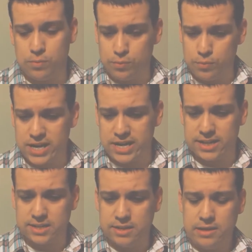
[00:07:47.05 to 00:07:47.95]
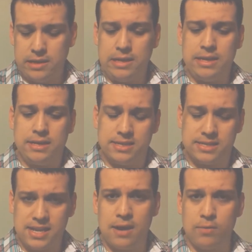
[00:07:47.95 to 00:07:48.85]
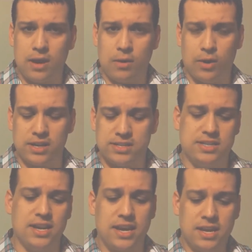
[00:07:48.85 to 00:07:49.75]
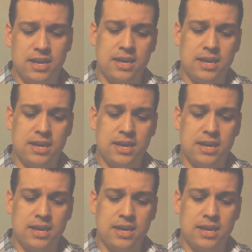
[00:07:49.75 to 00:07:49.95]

read it, decide what I want to say,